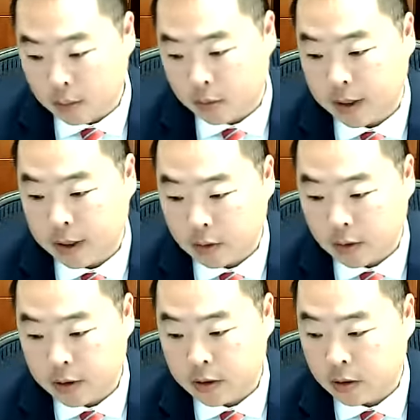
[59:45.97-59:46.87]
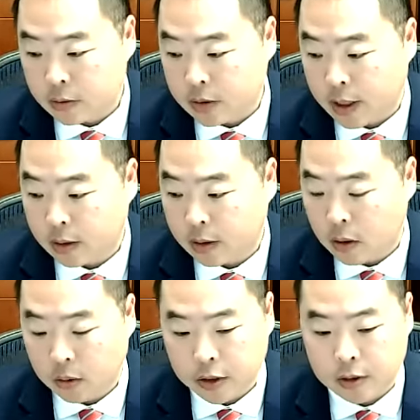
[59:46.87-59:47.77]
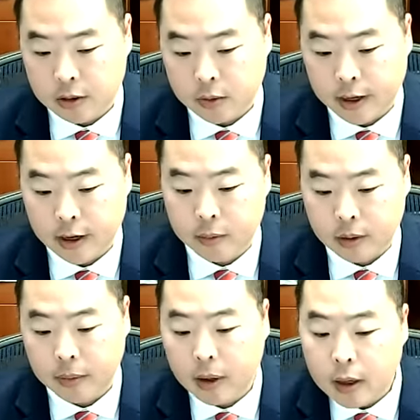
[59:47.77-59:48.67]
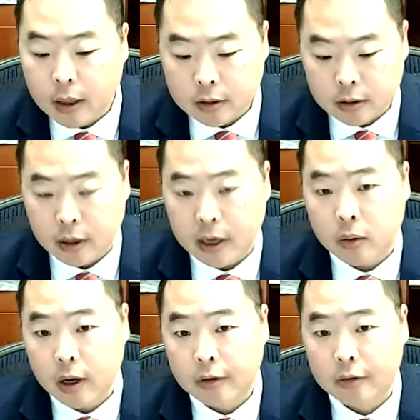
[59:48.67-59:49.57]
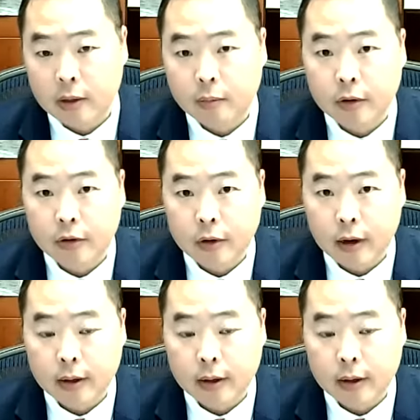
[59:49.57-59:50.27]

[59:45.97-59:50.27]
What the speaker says: breaking our Jones Act coalition that we have. It's a great question. I appreciate